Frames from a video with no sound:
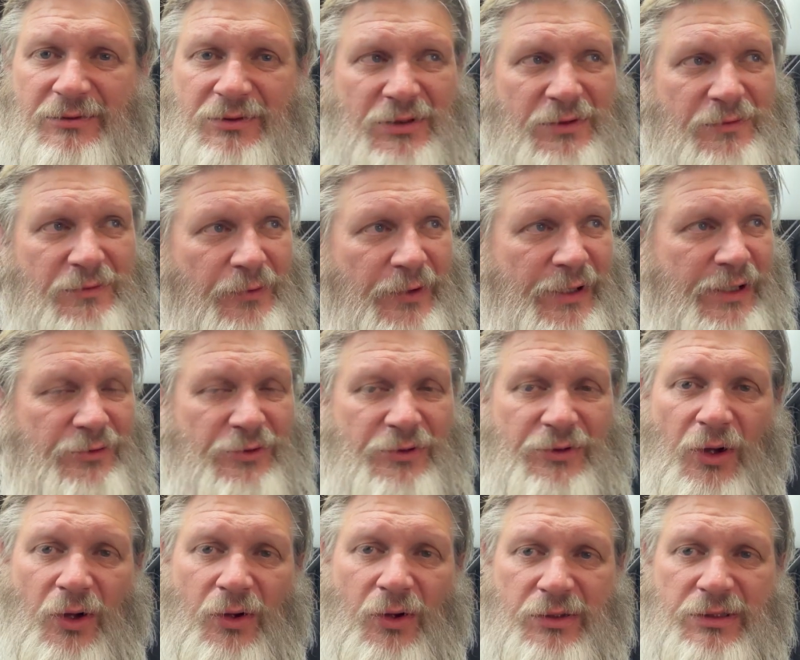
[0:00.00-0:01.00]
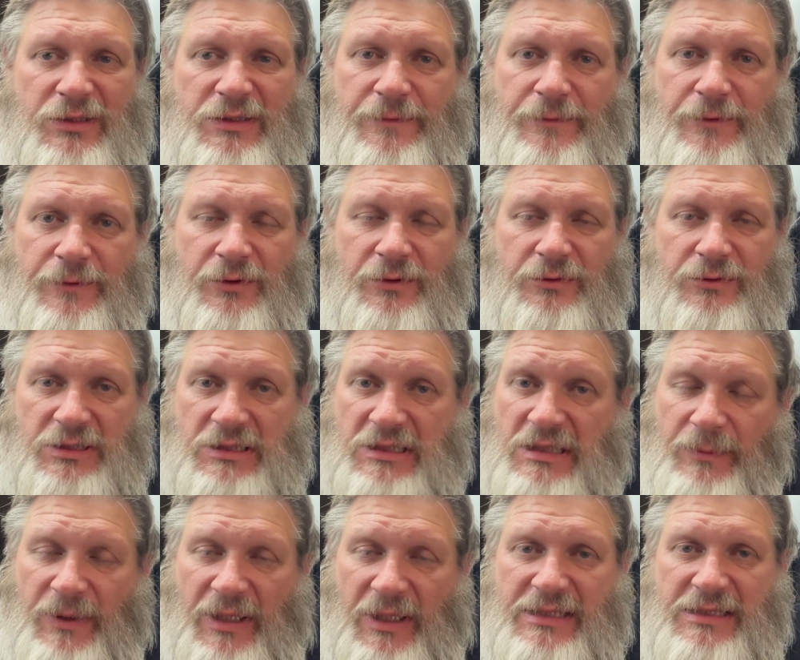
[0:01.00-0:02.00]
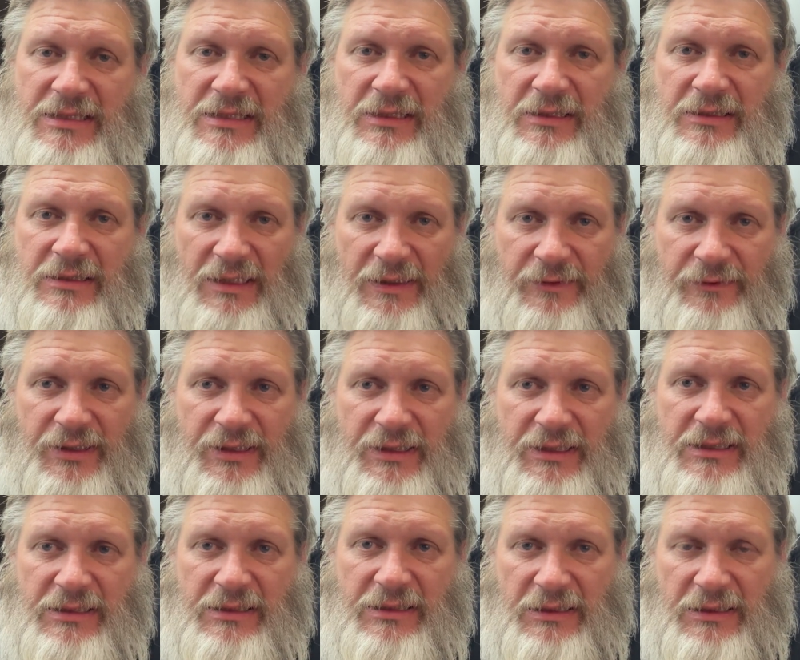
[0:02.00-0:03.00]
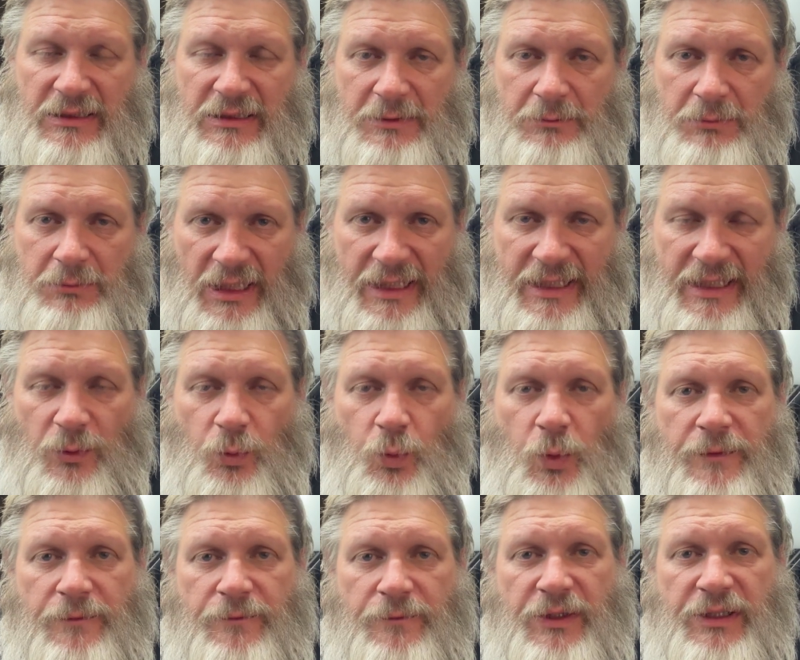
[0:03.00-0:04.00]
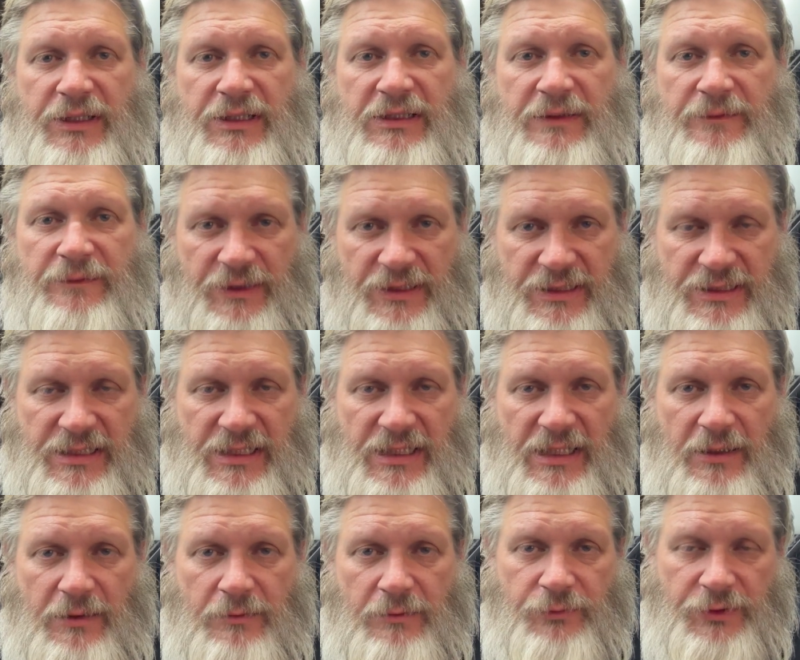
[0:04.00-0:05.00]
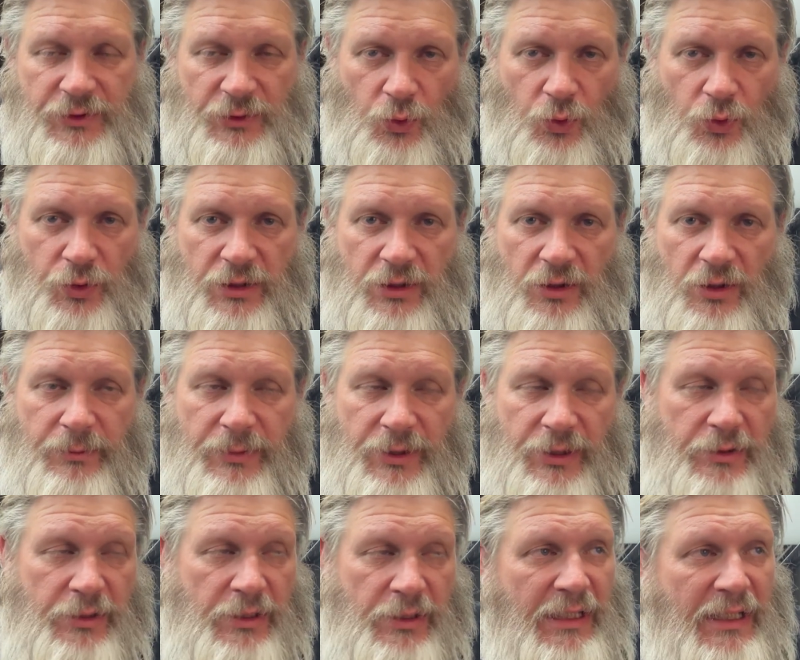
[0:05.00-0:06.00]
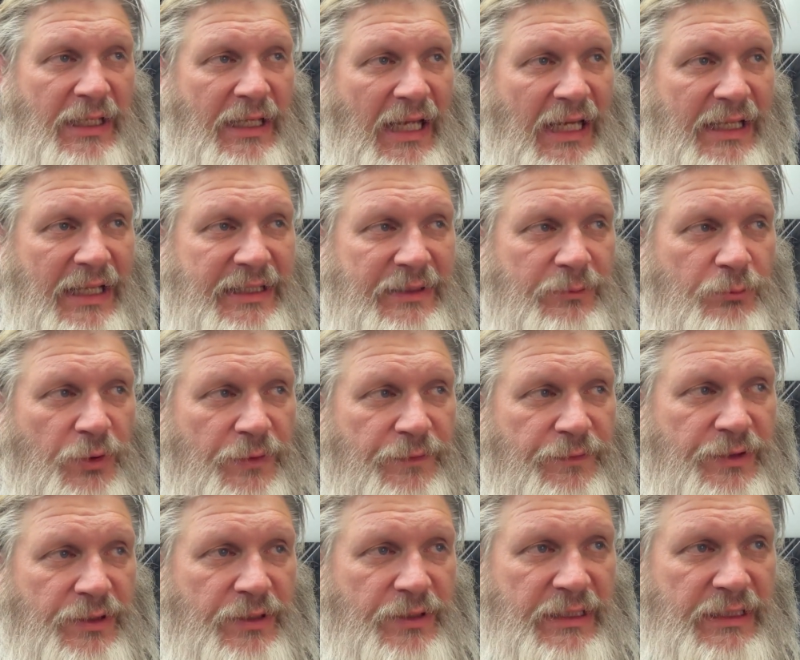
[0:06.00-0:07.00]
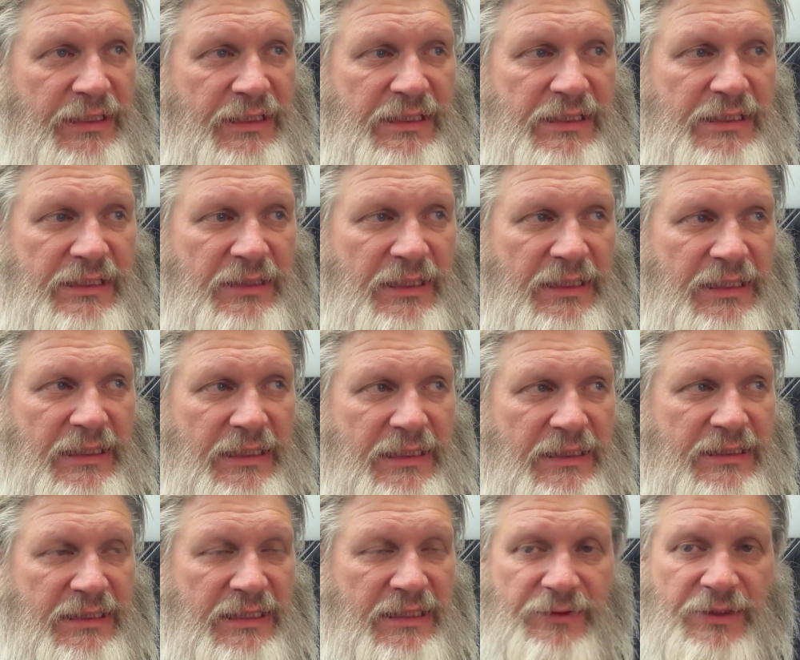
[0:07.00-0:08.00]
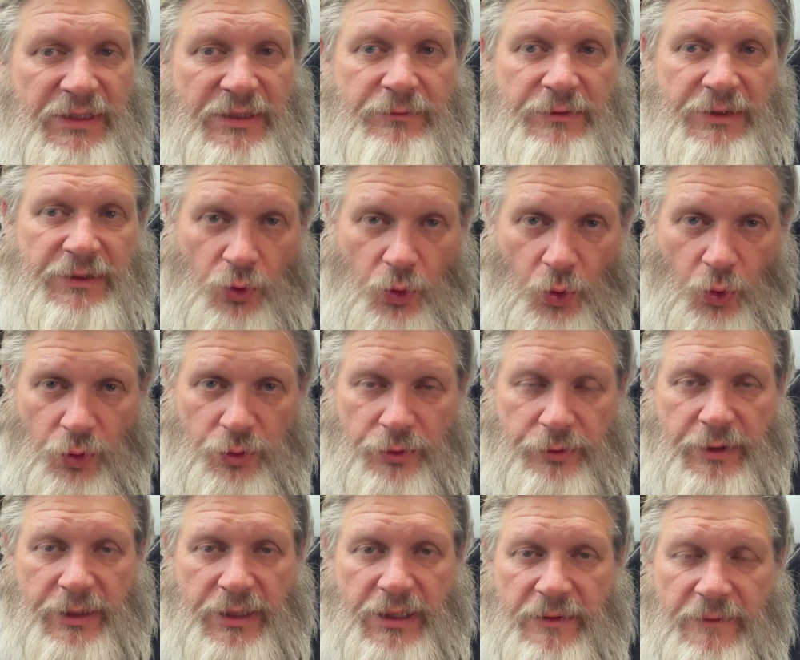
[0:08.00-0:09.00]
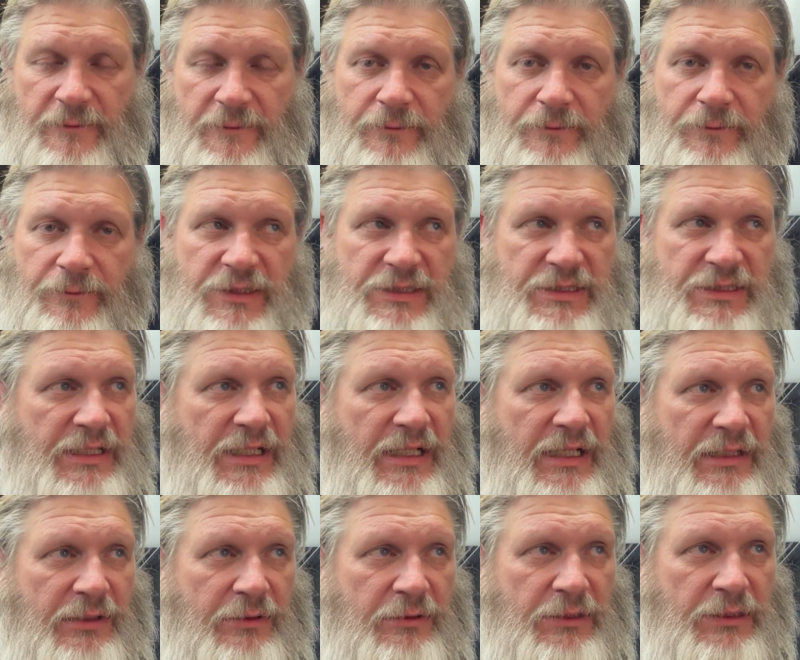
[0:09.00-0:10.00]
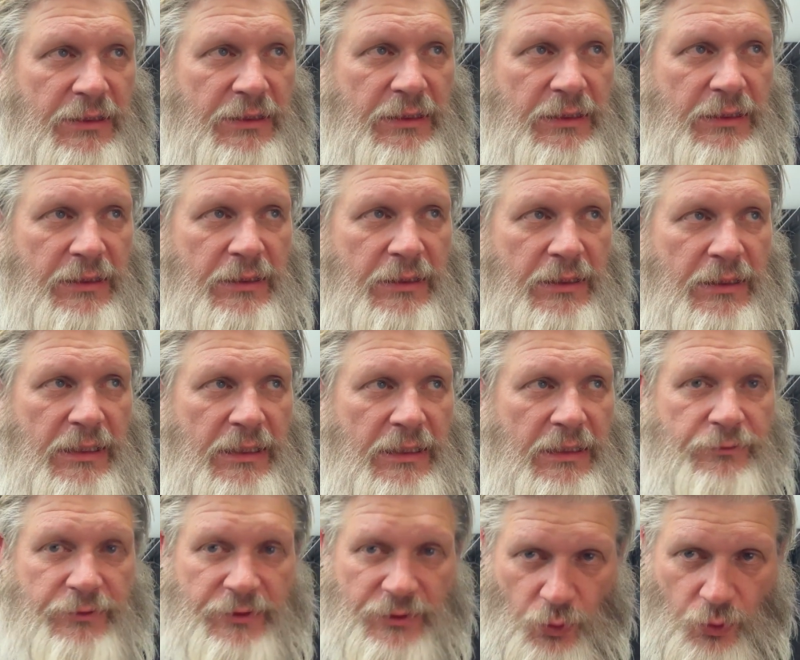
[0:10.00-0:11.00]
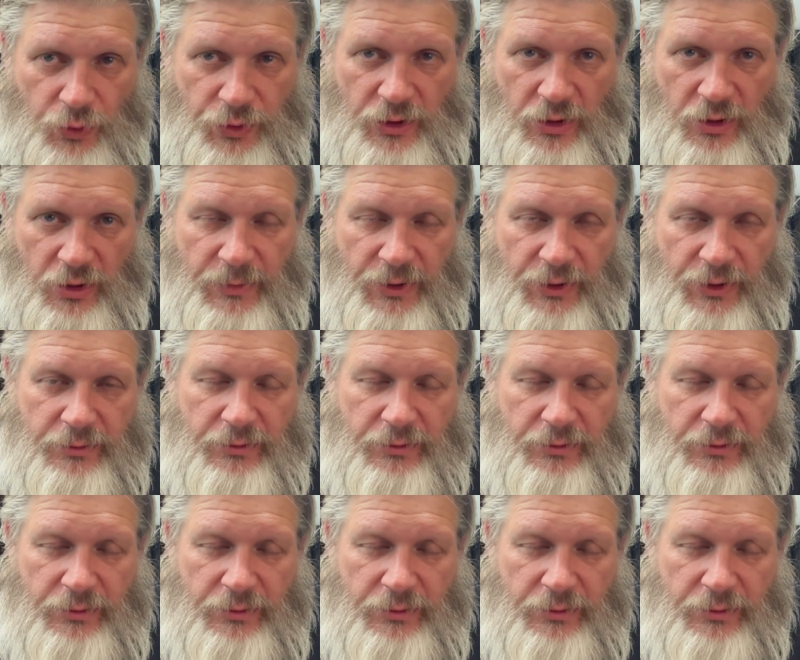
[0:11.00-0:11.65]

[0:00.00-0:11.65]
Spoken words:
to $300 for just the basic DVD player with the VCR recorder combo, and then with the DVD recorder and VCR recorder combo,